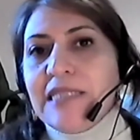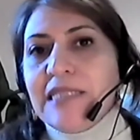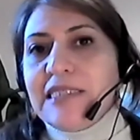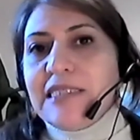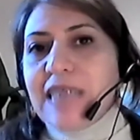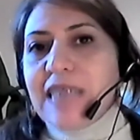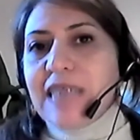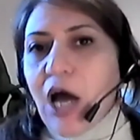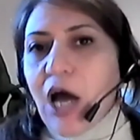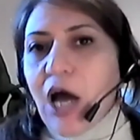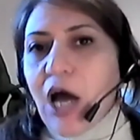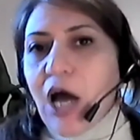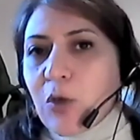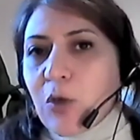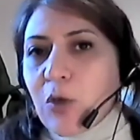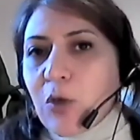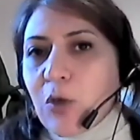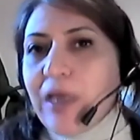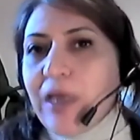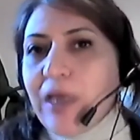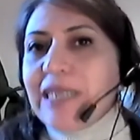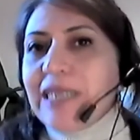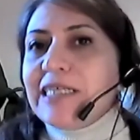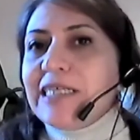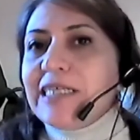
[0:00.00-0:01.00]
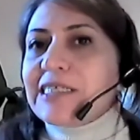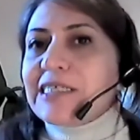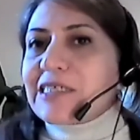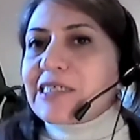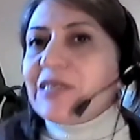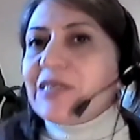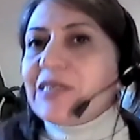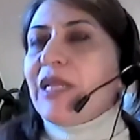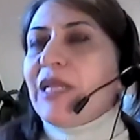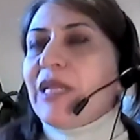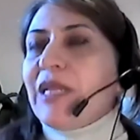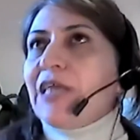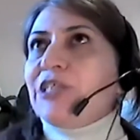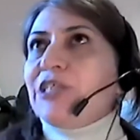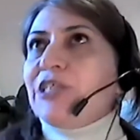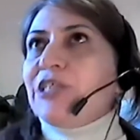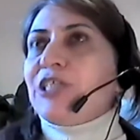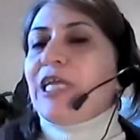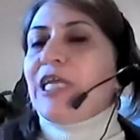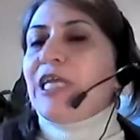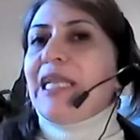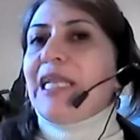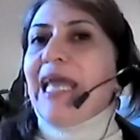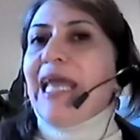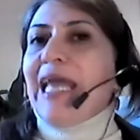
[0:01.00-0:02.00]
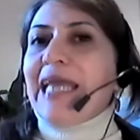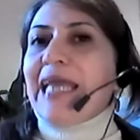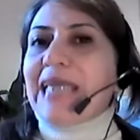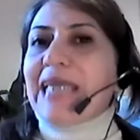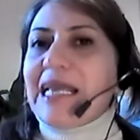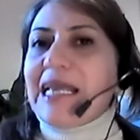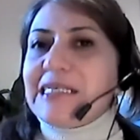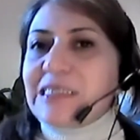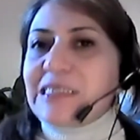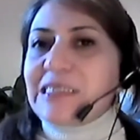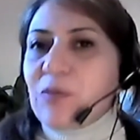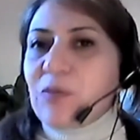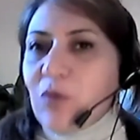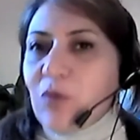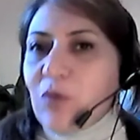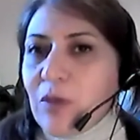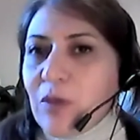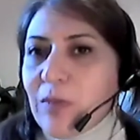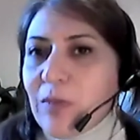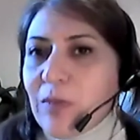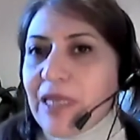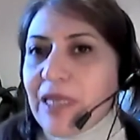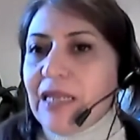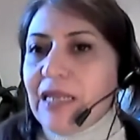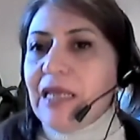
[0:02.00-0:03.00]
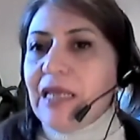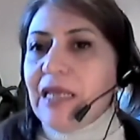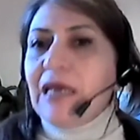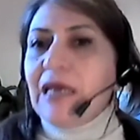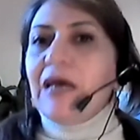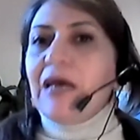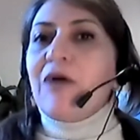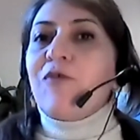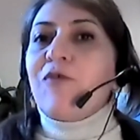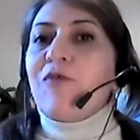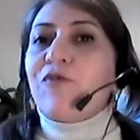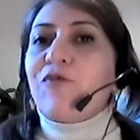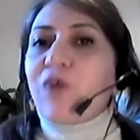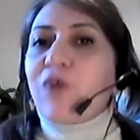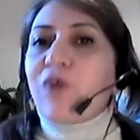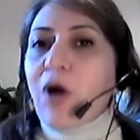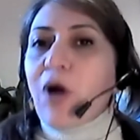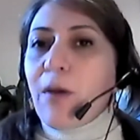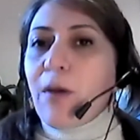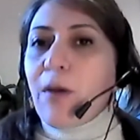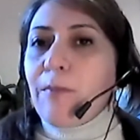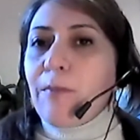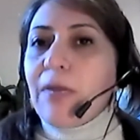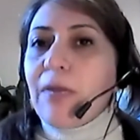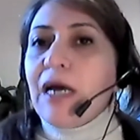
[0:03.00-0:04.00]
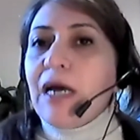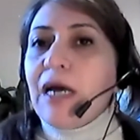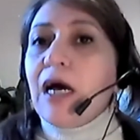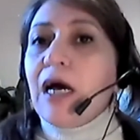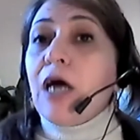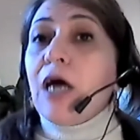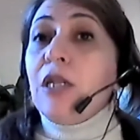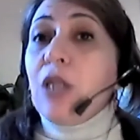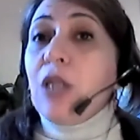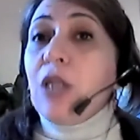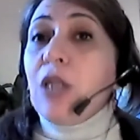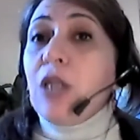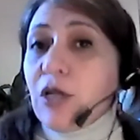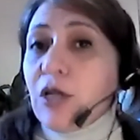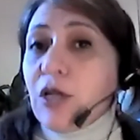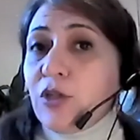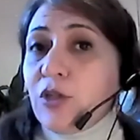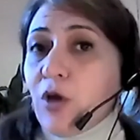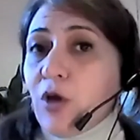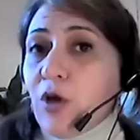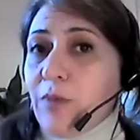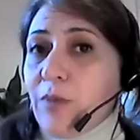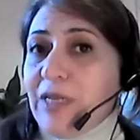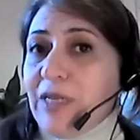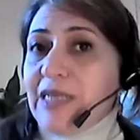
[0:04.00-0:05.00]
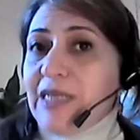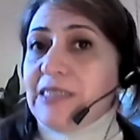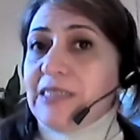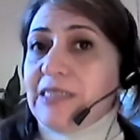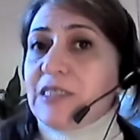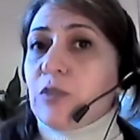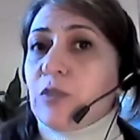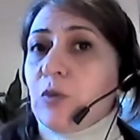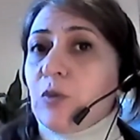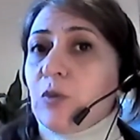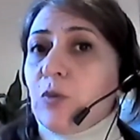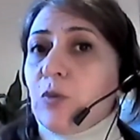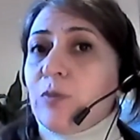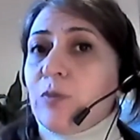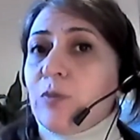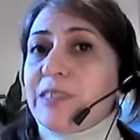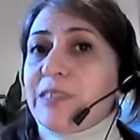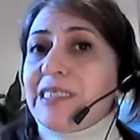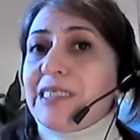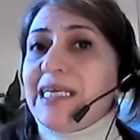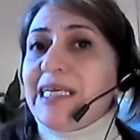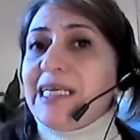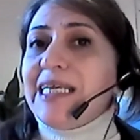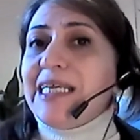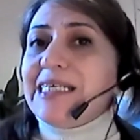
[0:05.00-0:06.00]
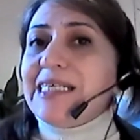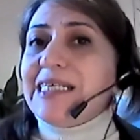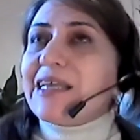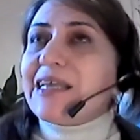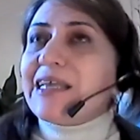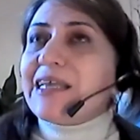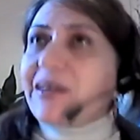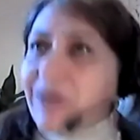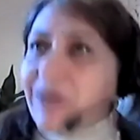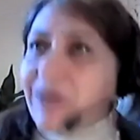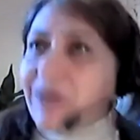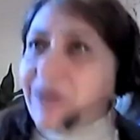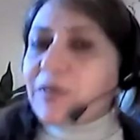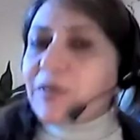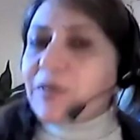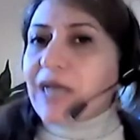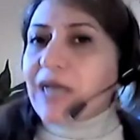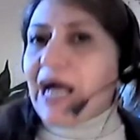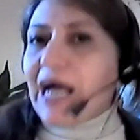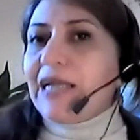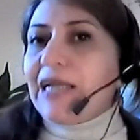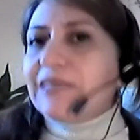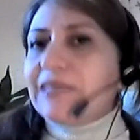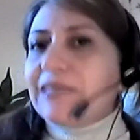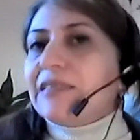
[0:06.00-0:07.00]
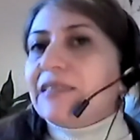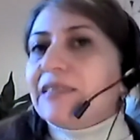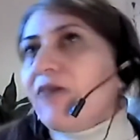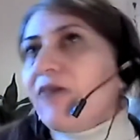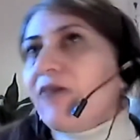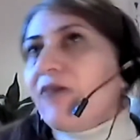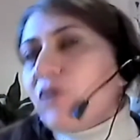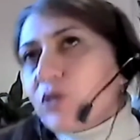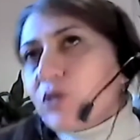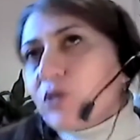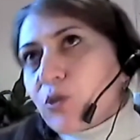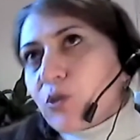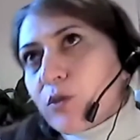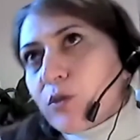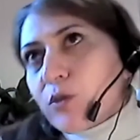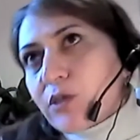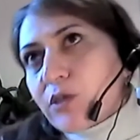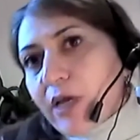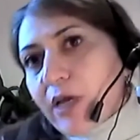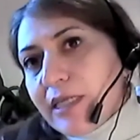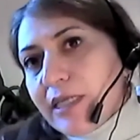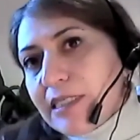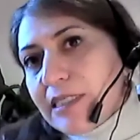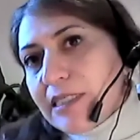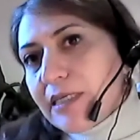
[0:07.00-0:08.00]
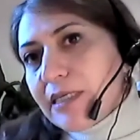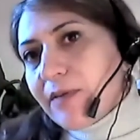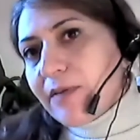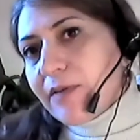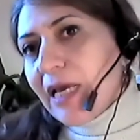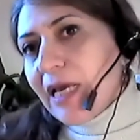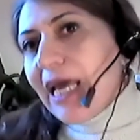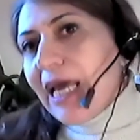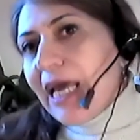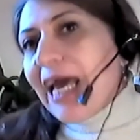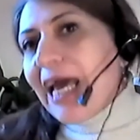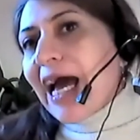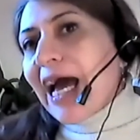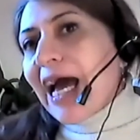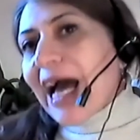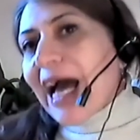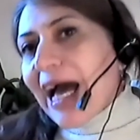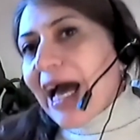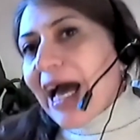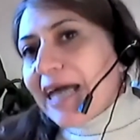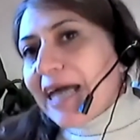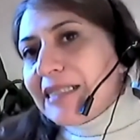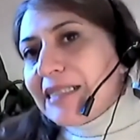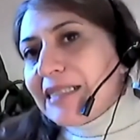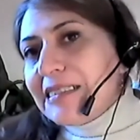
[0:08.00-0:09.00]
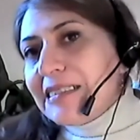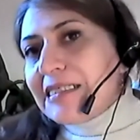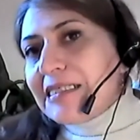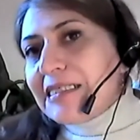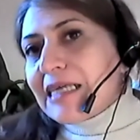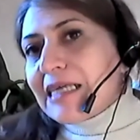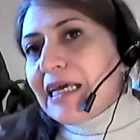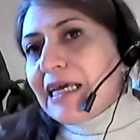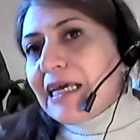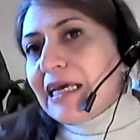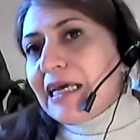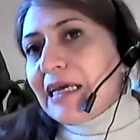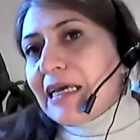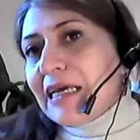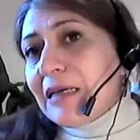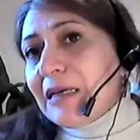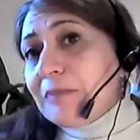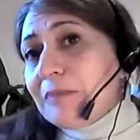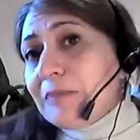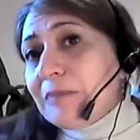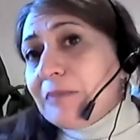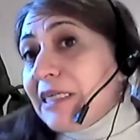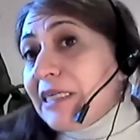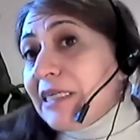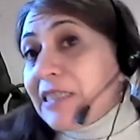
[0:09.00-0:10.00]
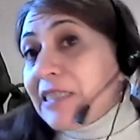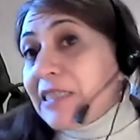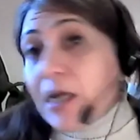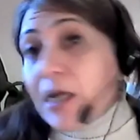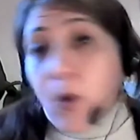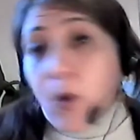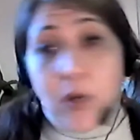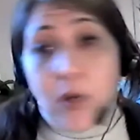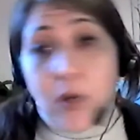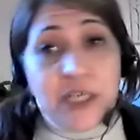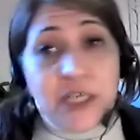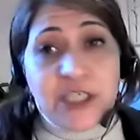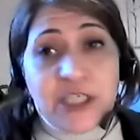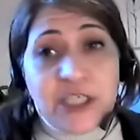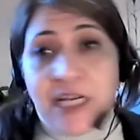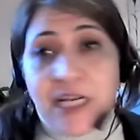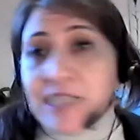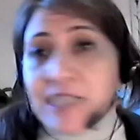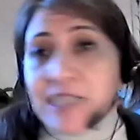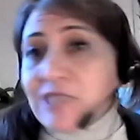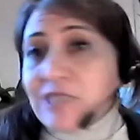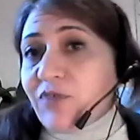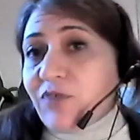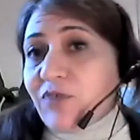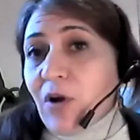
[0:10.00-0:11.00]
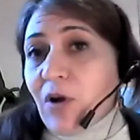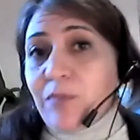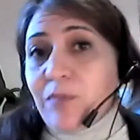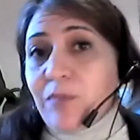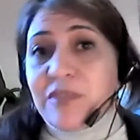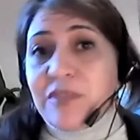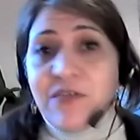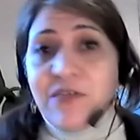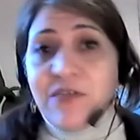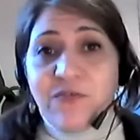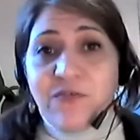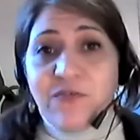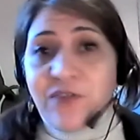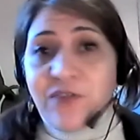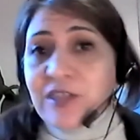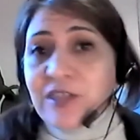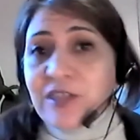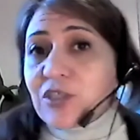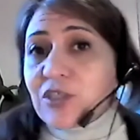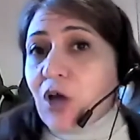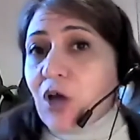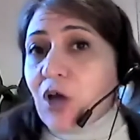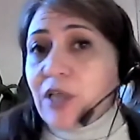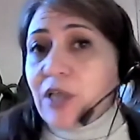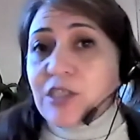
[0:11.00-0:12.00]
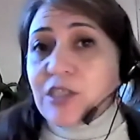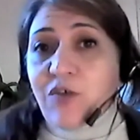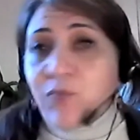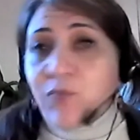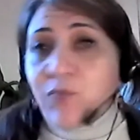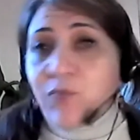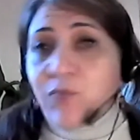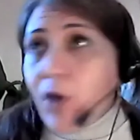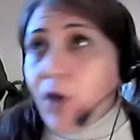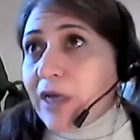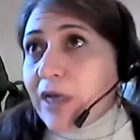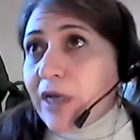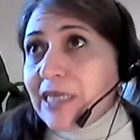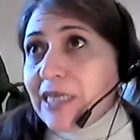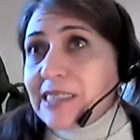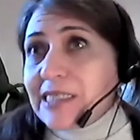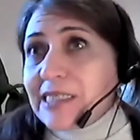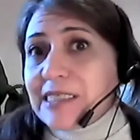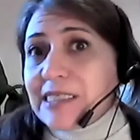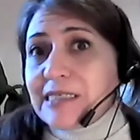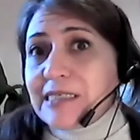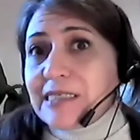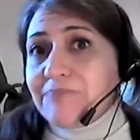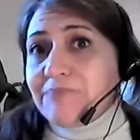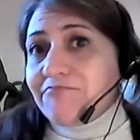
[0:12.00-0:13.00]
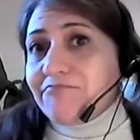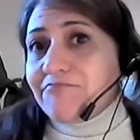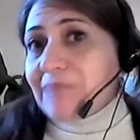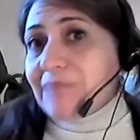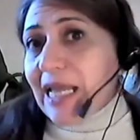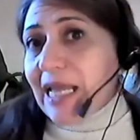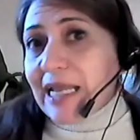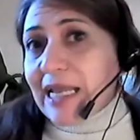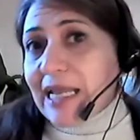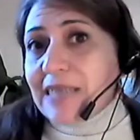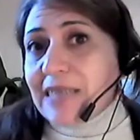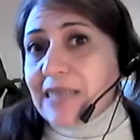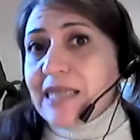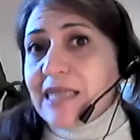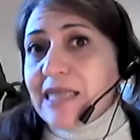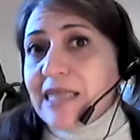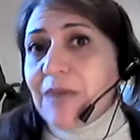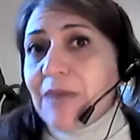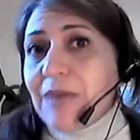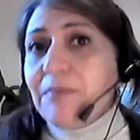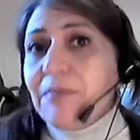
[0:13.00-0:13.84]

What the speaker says: The ongoing discrimination against women from non-dominant groups is the grim reality of our society. And it originates from different kinds of bias against them.